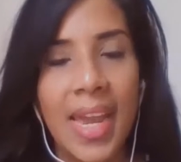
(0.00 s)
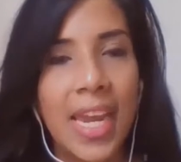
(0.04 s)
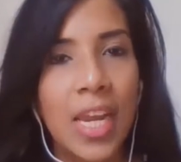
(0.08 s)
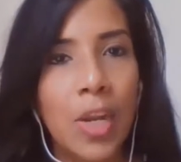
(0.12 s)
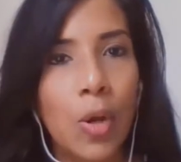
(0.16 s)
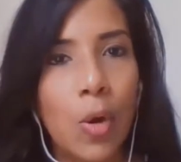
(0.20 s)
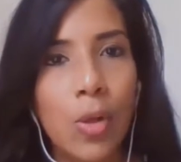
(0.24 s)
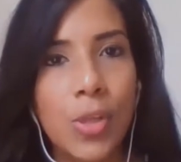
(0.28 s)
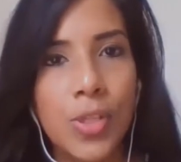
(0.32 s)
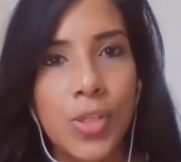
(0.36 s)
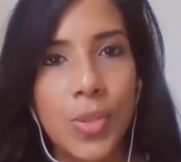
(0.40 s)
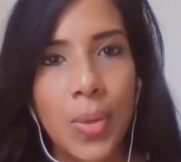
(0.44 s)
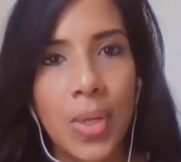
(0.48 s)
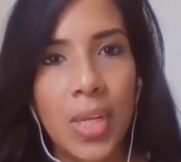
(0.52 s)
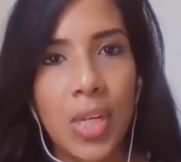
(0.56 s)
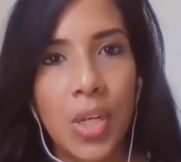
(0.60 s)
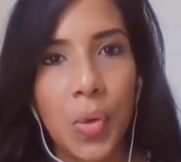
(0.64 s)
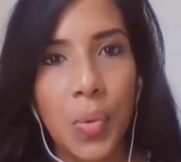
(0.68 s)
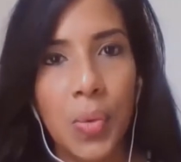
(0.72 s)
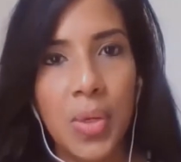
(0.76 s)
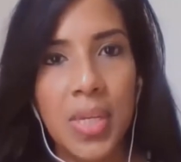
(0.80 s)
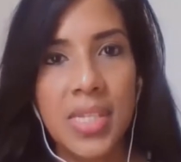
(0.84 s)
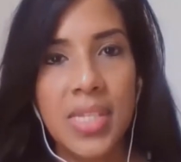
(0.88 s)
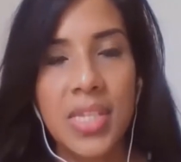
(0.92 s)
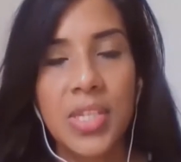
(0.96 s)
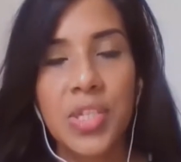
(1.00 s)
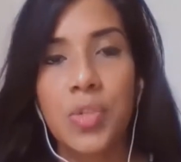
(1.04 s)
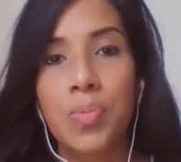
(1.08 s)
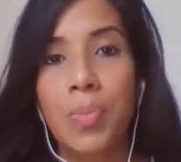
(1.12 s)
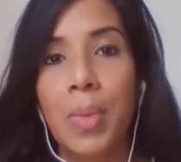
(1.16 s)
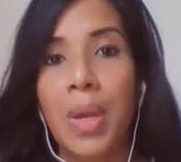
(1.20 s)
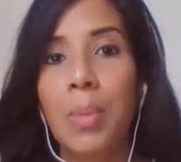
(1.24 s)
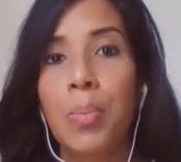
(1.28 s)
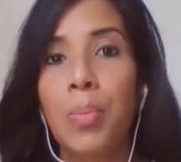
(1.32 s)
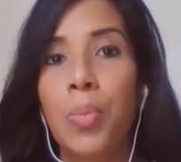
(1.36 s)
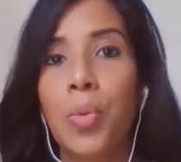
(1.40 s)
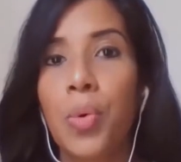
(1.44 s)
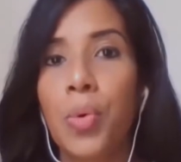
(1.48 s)
It also increases
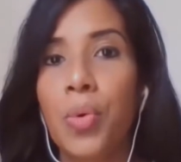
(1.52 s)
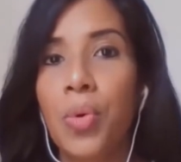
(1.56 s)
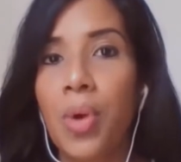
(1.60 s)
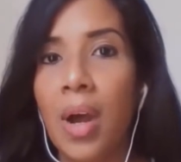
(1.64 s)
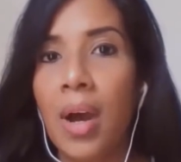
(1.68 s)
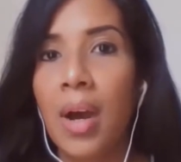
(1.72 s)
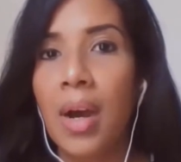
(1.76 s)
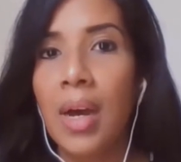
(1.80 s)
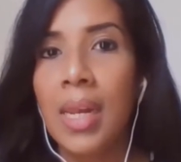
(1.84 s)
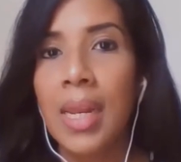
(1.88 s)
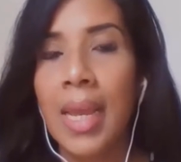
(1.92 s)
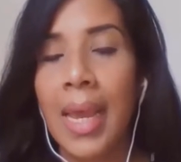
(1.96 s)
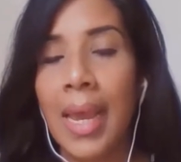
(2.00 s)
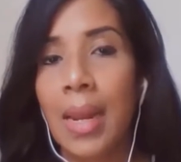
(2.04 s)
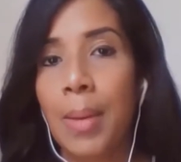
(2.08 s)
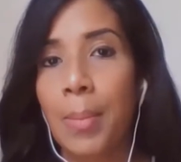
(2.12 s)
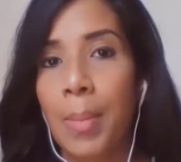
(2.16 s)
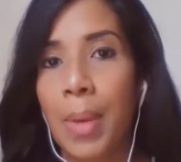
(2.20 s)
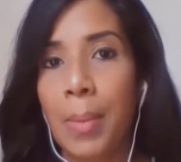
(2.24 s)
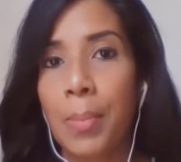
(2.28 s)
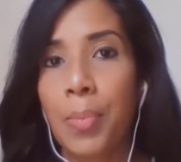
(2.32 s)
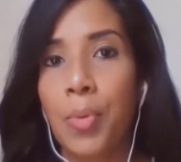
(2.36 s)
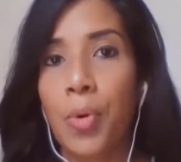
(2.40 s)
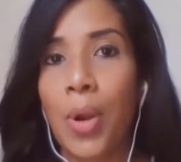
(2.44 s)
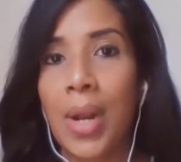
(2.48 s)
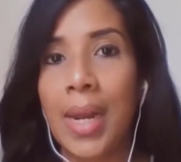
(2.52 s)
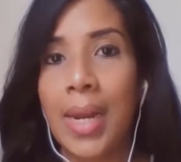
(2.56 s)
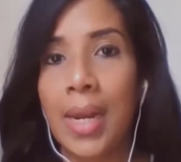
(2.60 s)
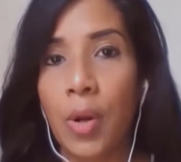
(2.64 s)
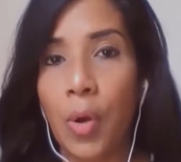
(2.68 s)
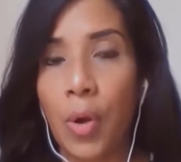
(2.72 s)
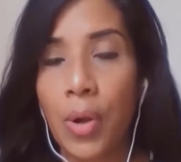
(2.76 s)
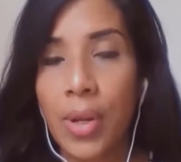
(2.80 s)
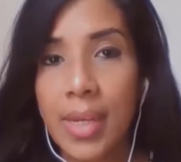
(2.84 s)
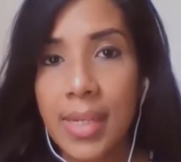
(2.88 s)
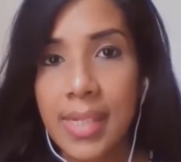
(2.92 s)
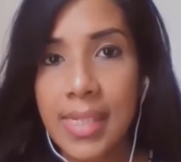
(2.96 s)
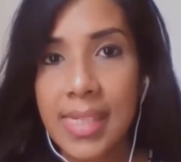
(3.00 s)
my morale and my brand
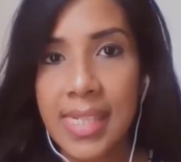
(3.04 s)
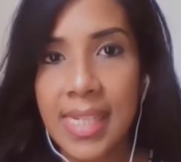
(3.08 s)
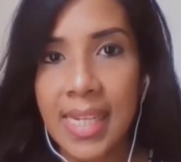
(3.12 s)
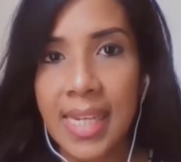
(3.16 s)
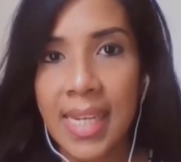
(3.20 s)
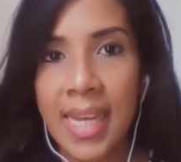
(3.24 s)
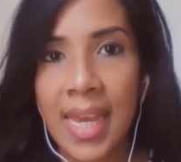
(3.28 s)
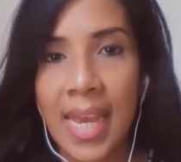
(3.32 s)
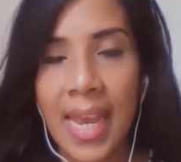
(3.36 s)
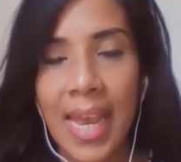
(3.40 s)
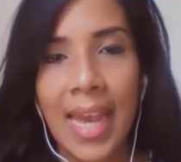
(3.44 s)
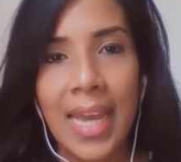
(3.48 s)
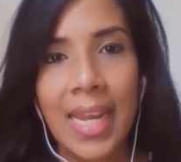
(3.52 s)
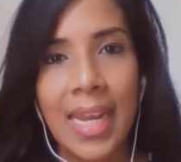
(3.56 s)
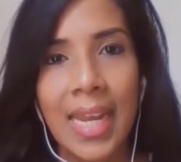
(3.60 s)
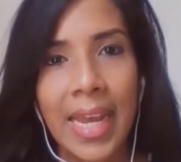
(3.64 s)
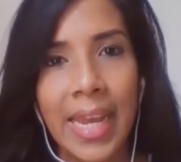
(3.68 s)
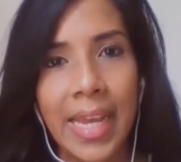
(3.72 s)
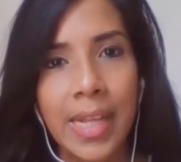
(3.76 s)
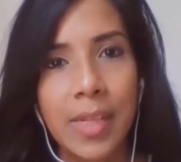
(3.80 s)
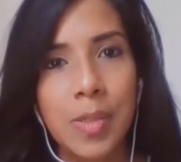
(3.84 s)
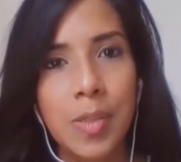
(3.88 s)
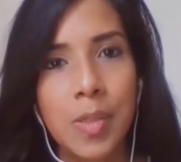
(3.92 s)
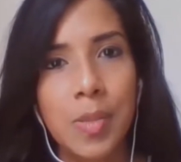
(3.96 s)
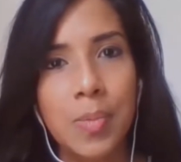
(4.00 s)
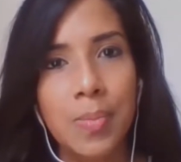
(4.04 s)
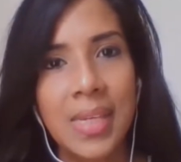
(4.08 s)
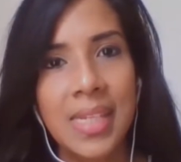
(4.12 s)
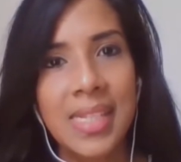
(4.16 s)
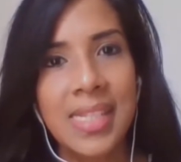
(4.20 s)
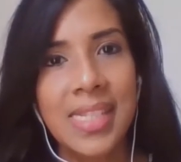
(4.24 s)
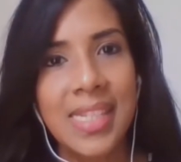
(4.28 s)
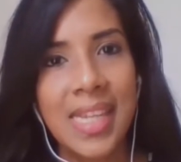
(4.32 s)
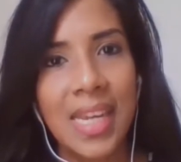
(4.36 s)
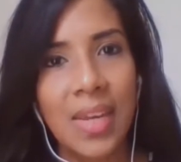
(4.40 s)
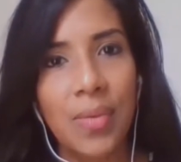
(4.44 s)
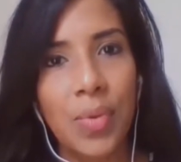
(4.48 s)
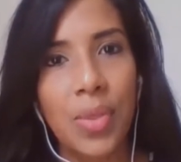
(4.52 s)
loyalty and helps me
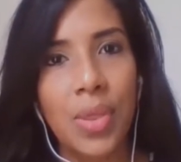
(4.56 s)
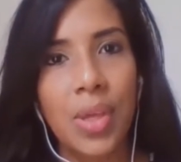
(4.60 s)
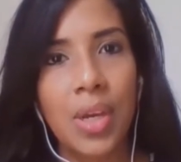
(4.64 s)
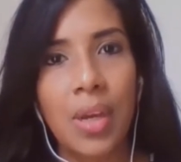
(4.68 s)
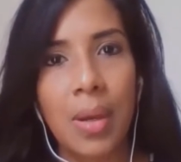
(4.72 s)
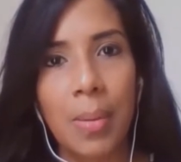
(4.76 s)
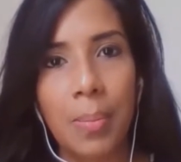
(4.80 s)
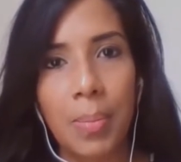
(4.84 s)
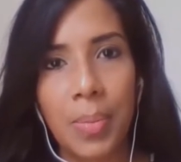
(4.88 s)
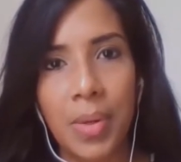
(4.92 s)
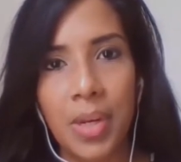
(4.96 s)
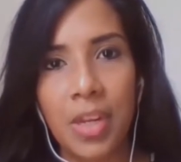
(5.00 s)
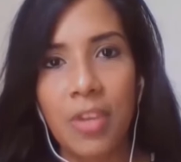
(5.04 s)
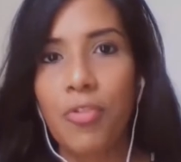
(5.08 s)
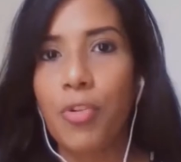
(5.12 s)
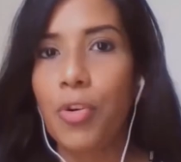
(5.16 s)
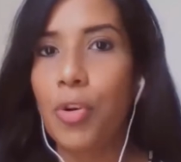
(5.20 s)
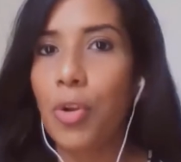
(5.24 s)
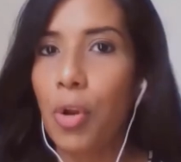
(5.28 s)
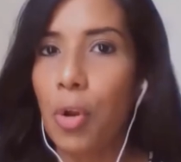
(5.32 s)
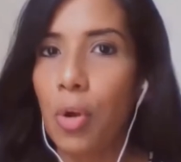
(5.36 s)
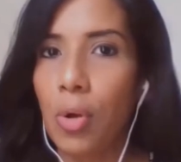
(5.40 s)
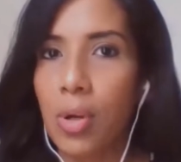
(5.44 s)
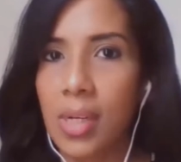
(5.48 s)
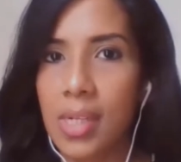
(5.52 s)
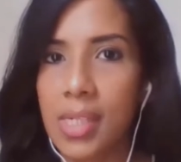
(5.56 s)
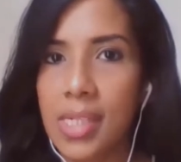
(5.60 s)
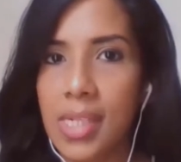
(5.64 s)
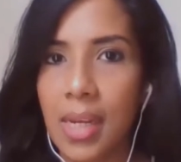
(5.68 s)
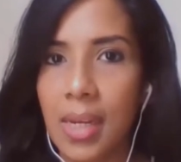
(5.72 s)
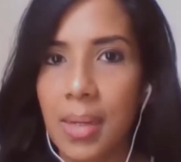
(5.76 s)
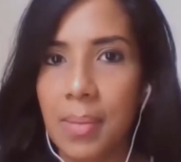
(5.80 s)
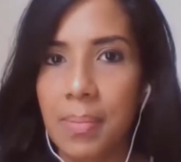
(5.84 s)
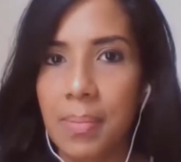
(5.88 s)
stay with the company for a longer